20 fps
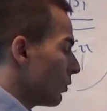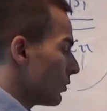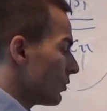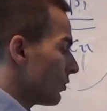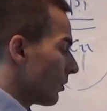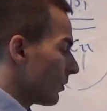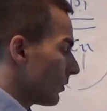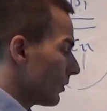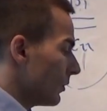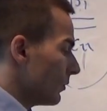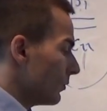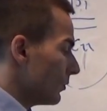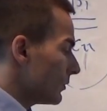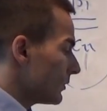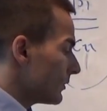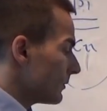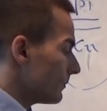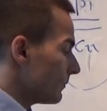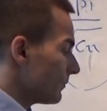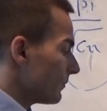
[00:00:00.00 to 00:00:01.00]
you would
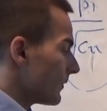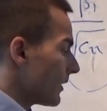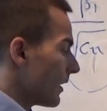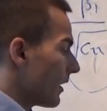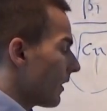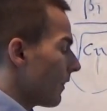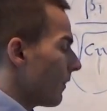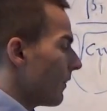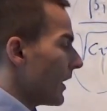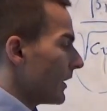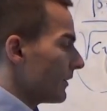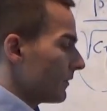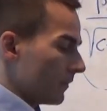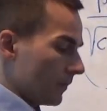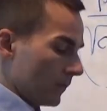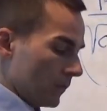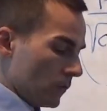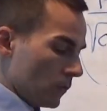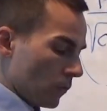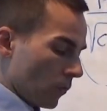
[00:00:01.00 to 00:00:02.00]
conclude
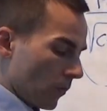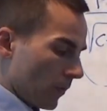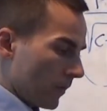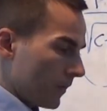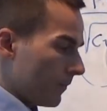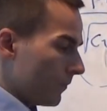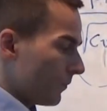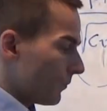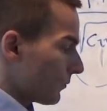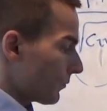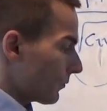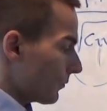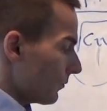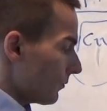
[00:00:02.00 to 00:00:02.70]
that you